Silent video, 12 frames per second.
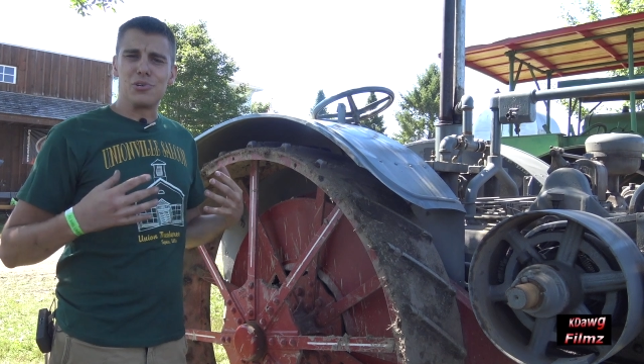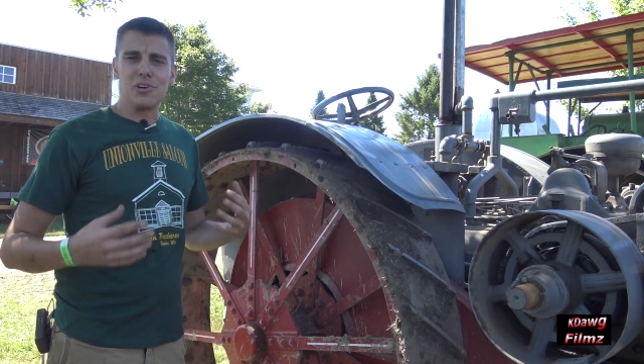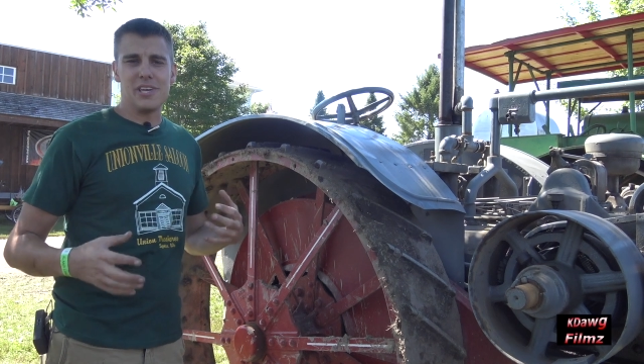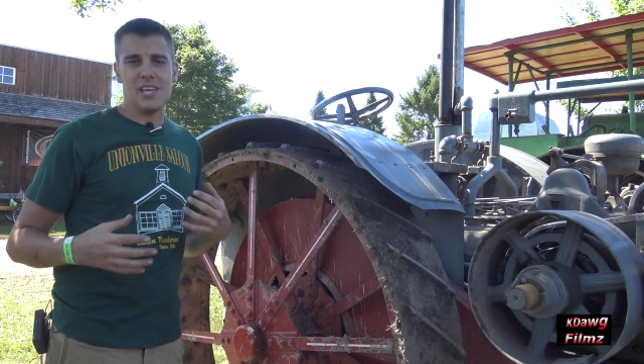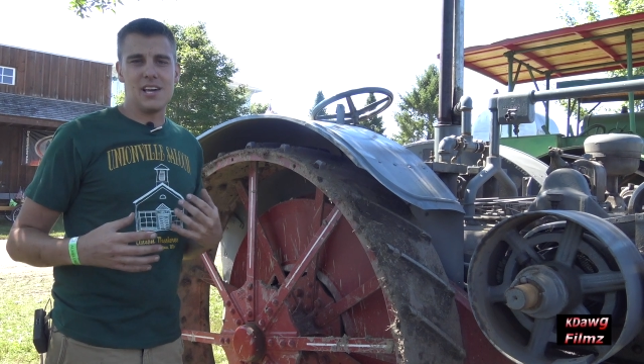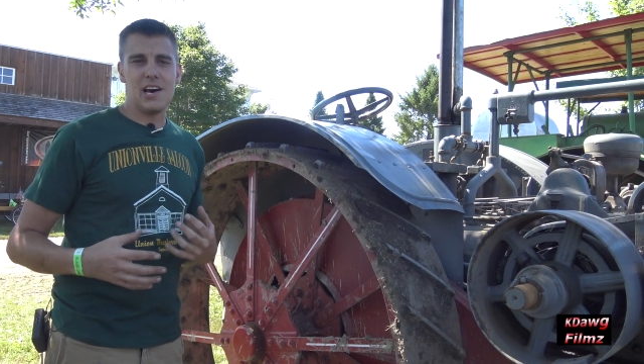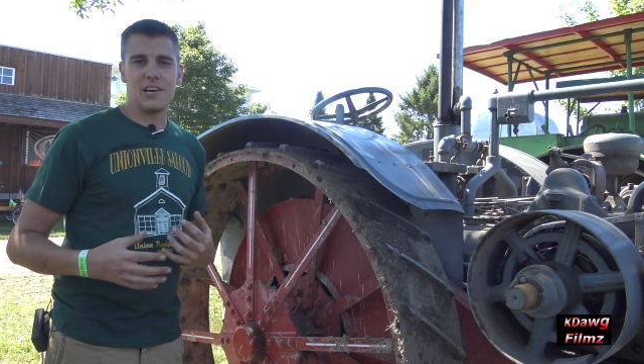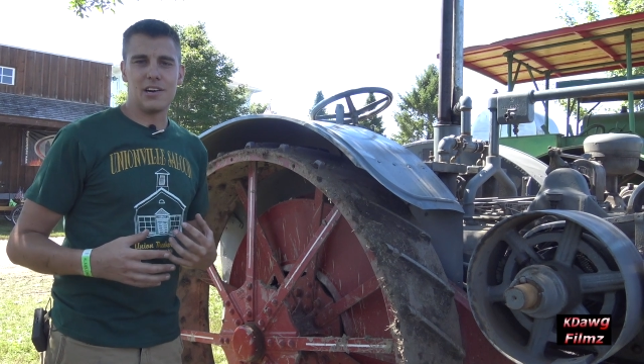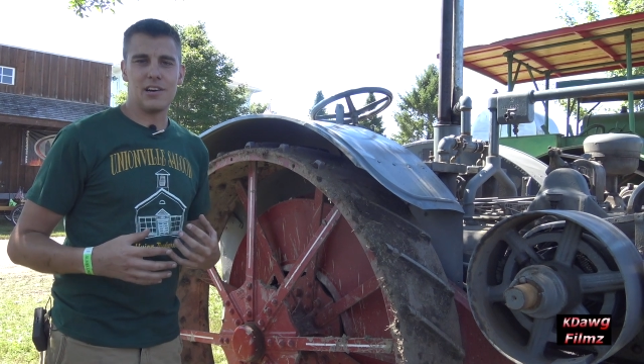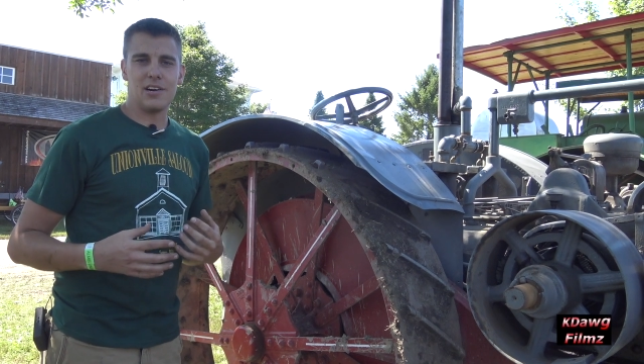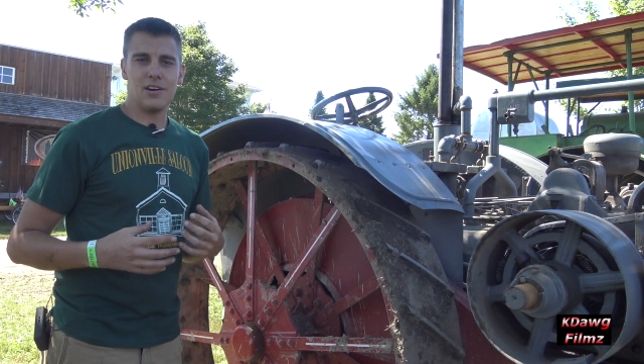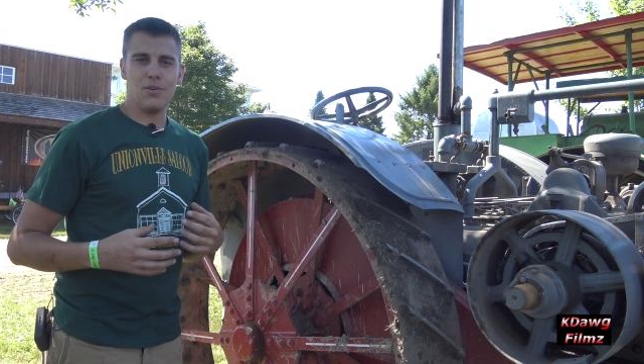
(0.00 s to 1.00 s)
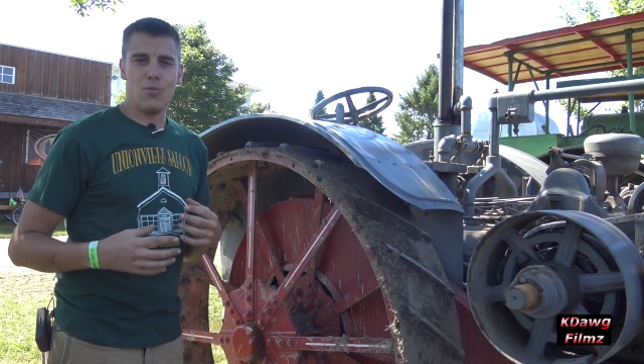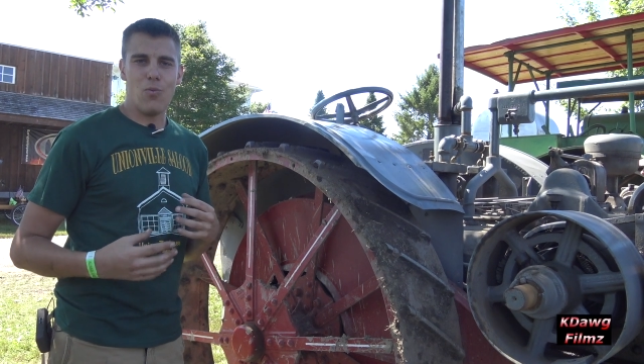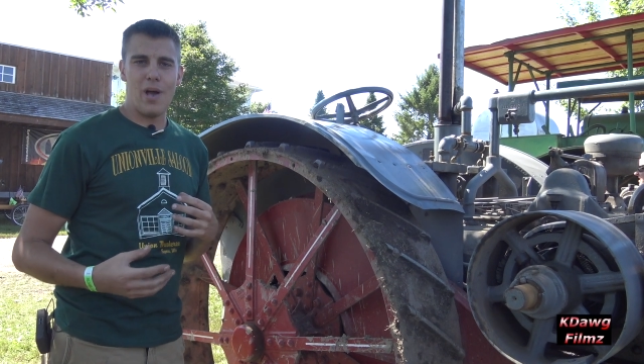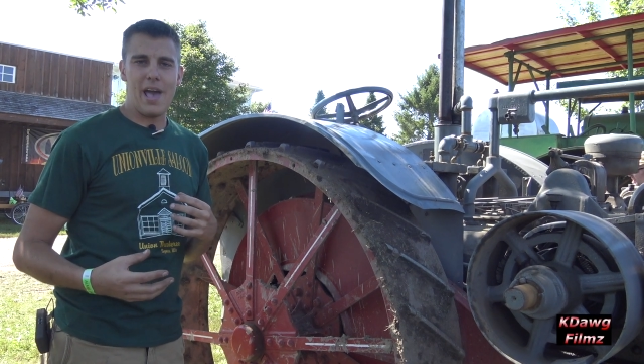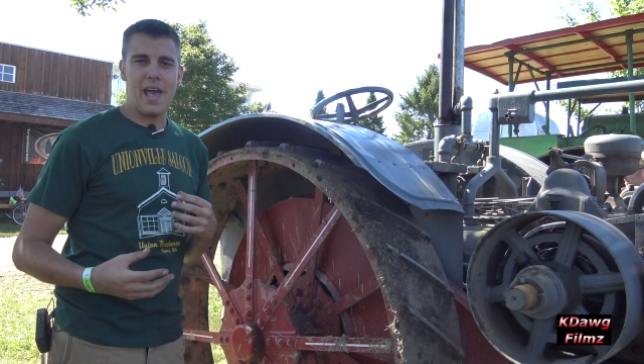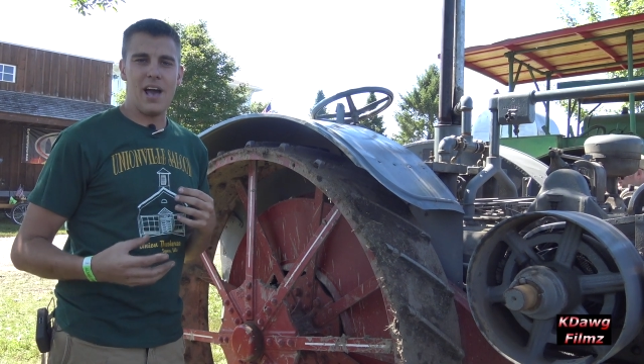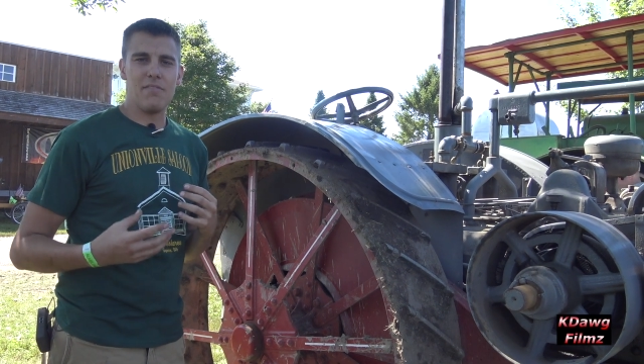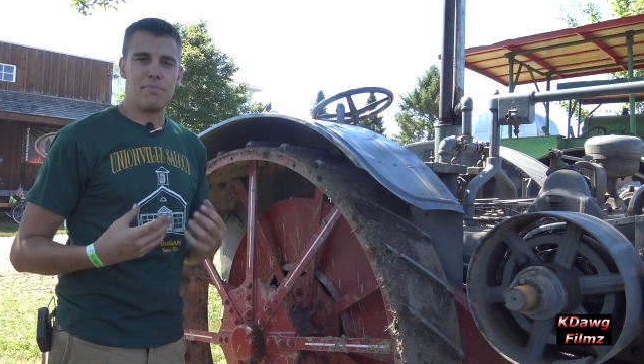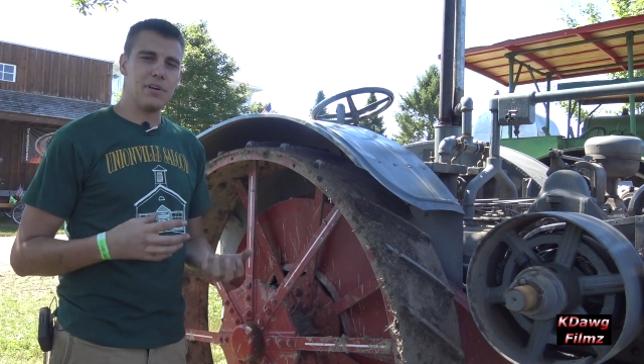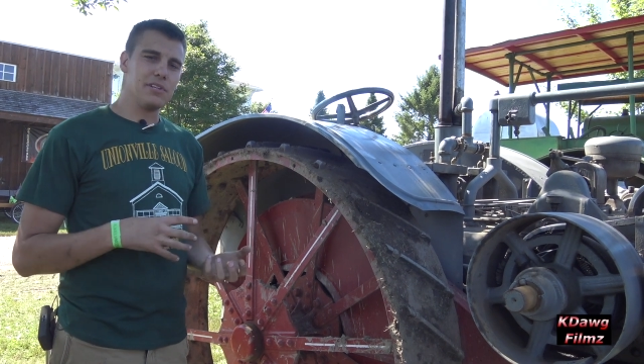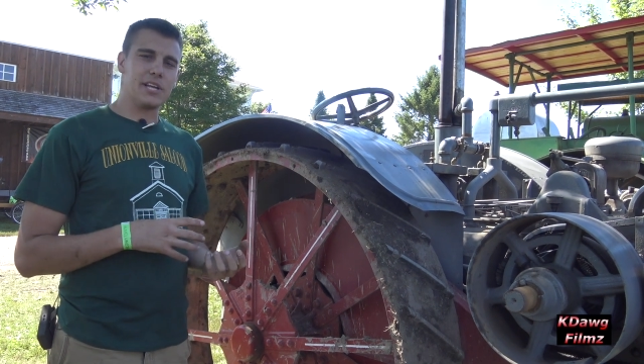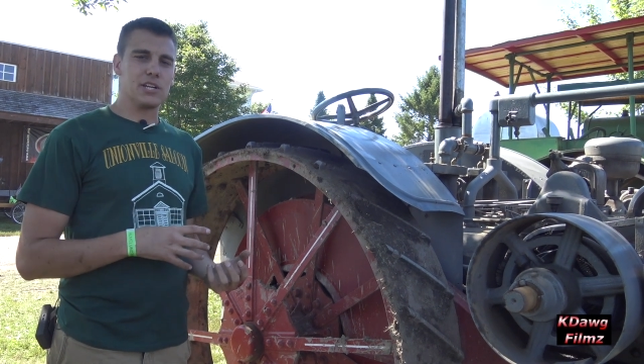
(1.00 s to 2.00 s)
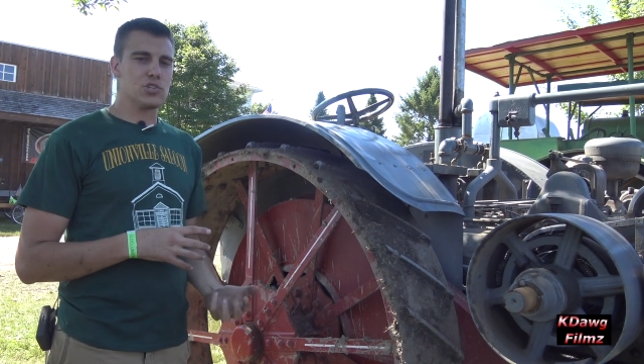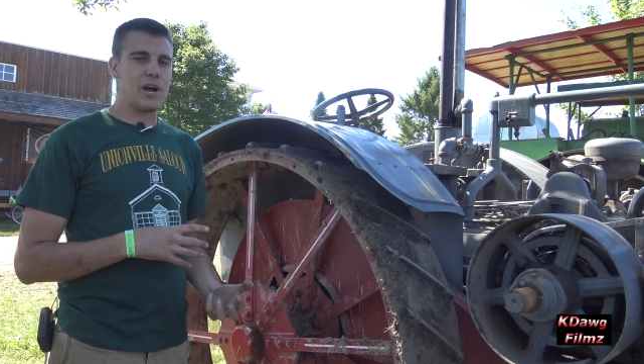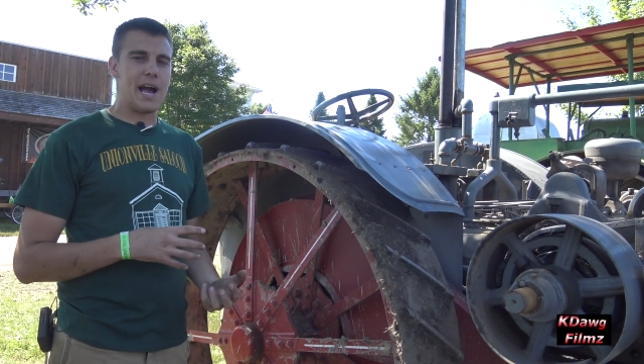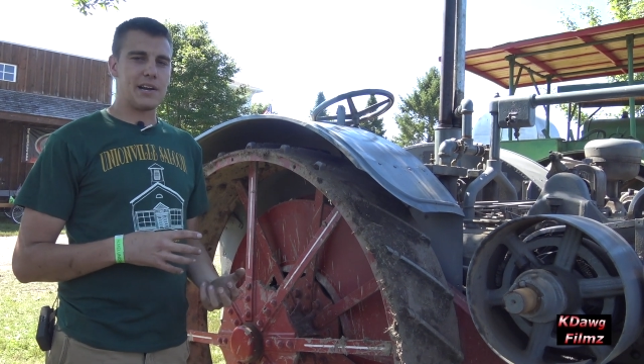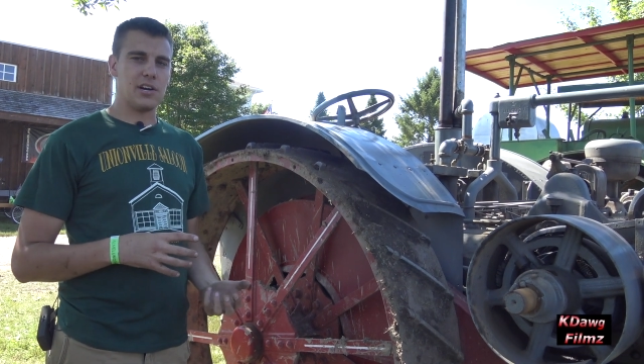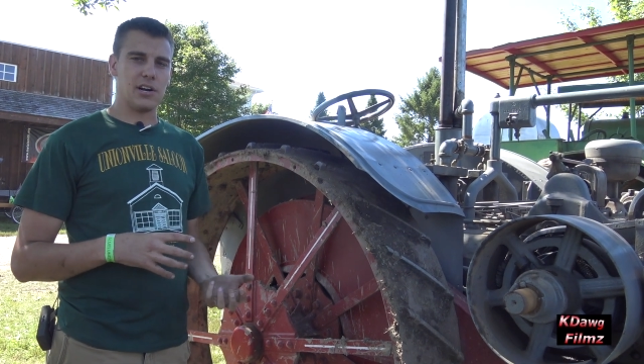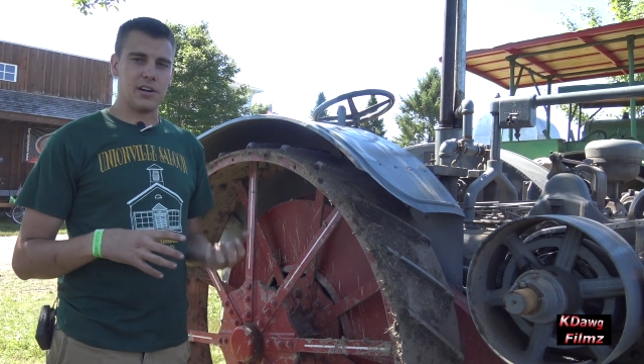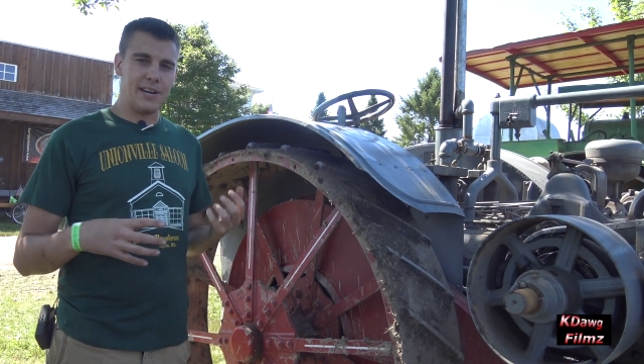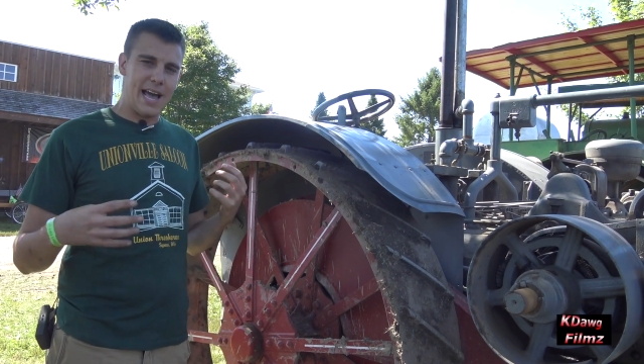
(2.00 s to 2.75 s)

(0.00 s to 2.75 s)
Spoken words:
cookie cutter way of building a tractor.